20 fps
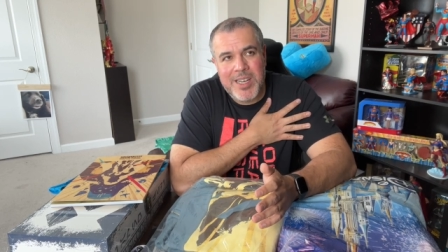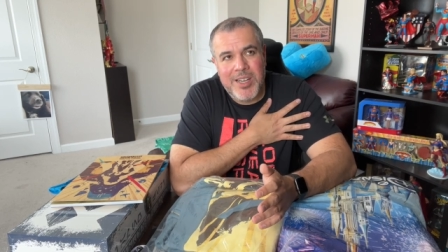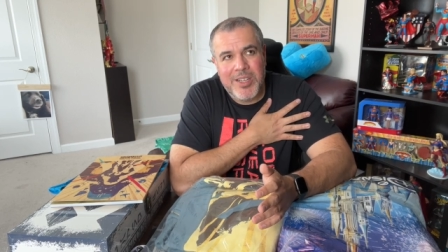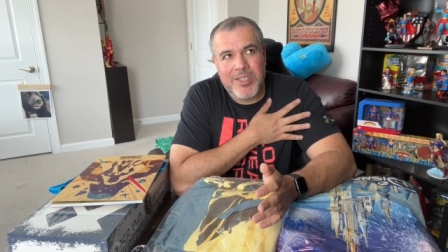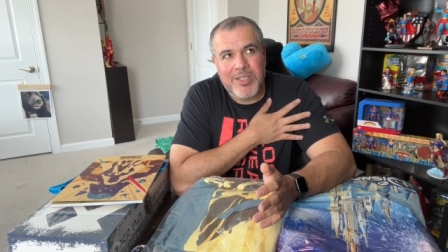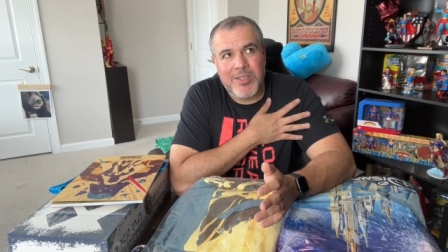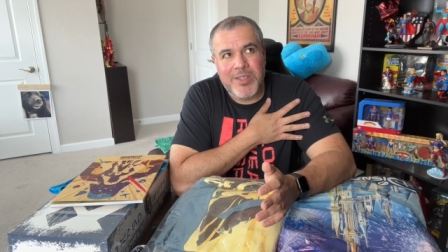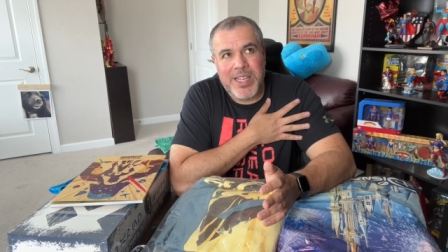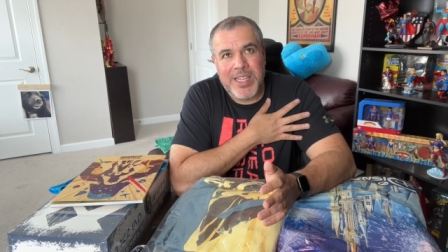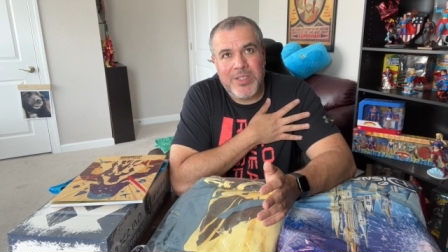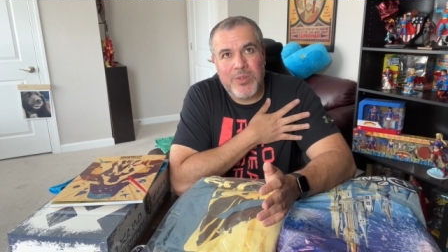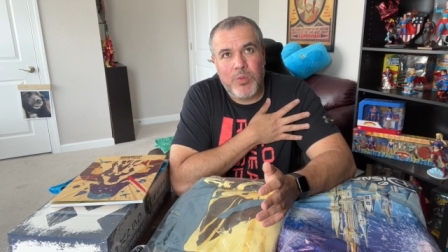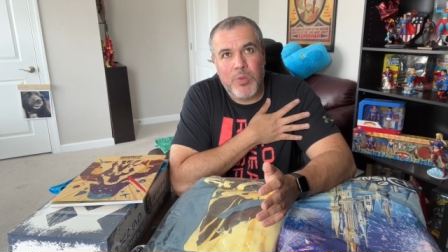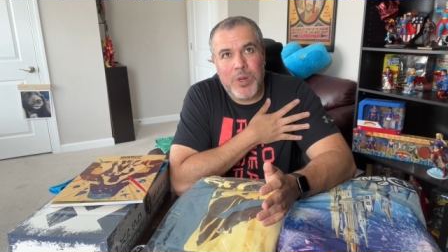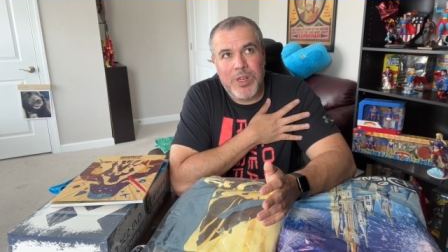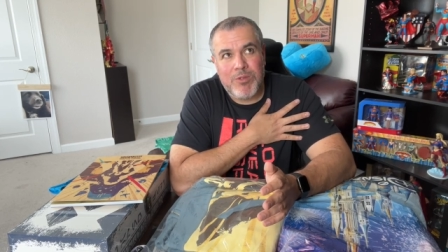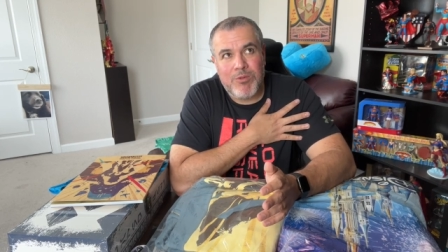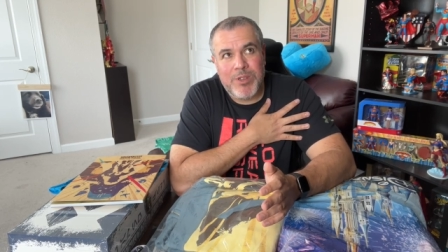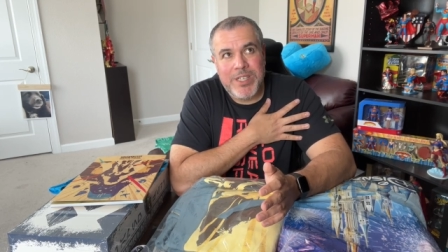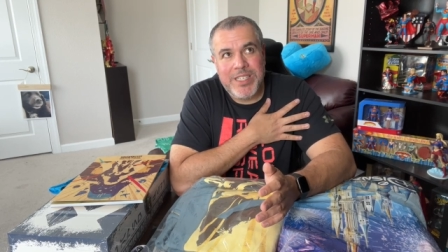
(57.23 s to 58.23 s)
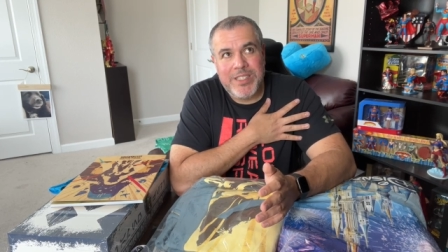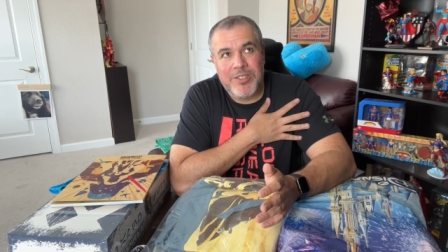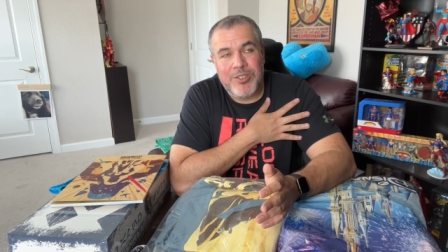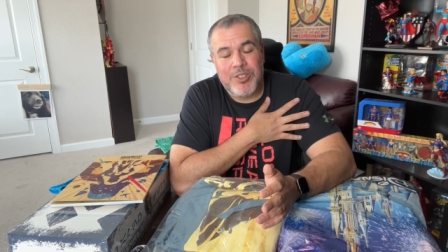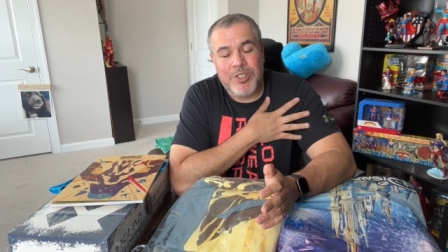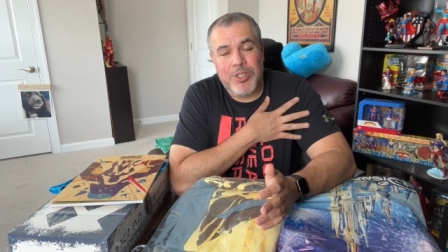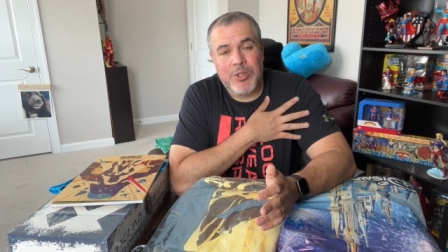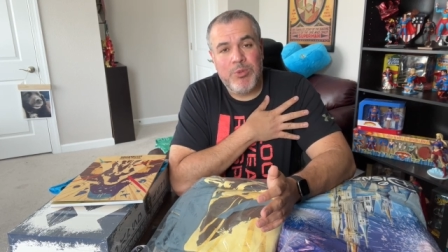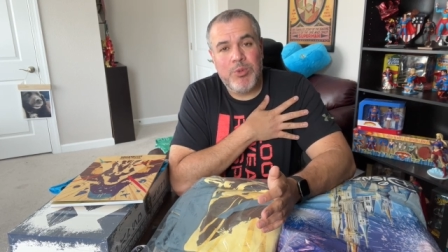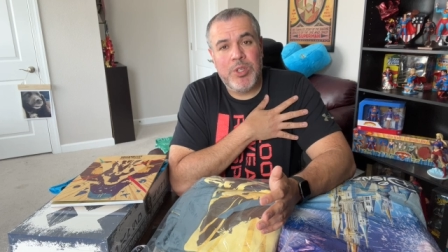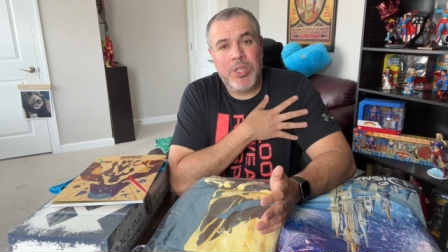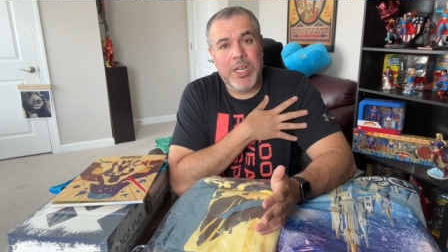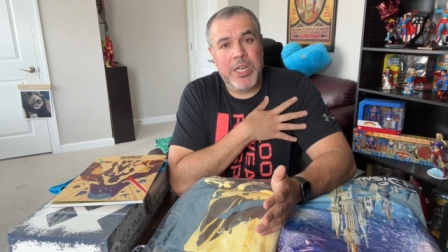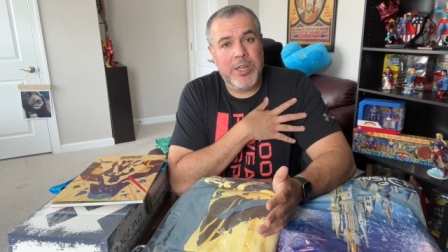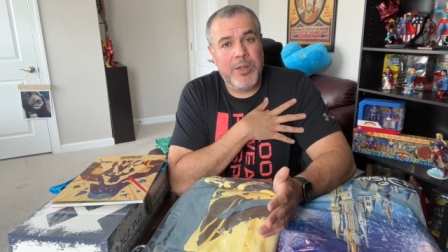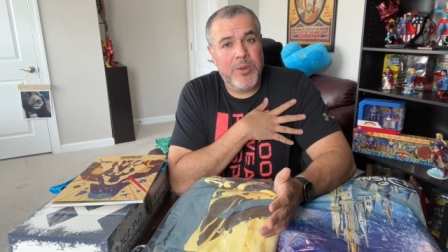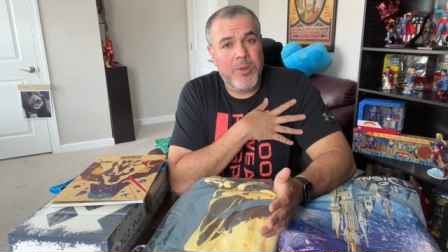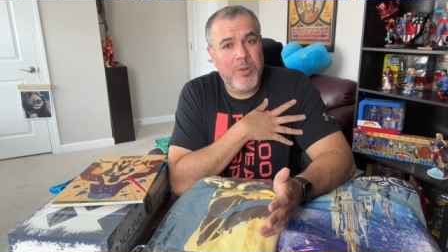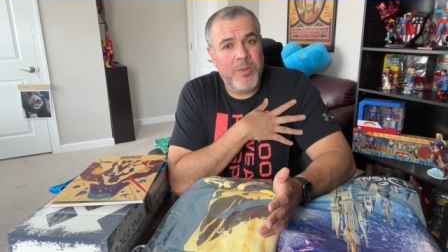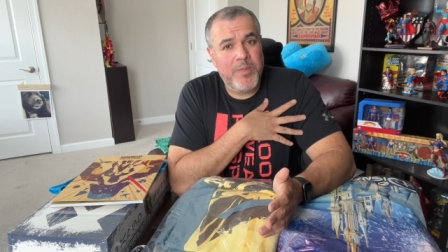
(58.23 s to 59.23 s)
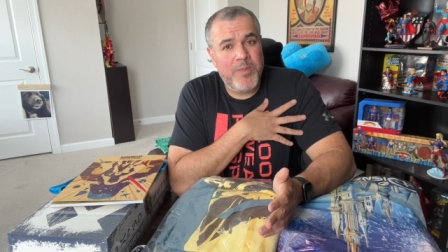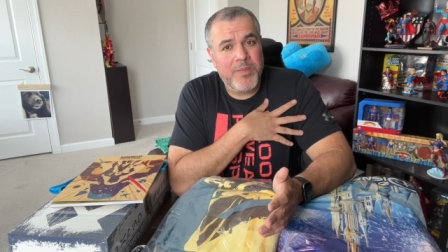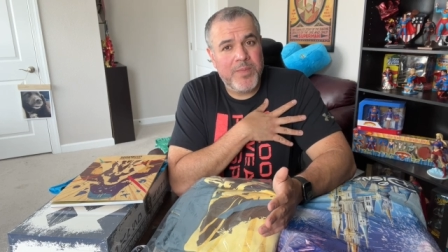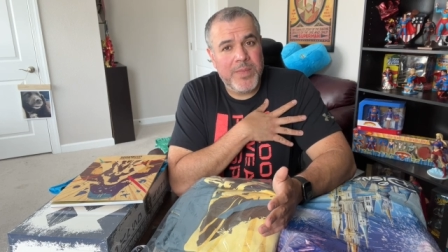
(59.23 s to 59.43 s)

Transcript: So that's one reason to go.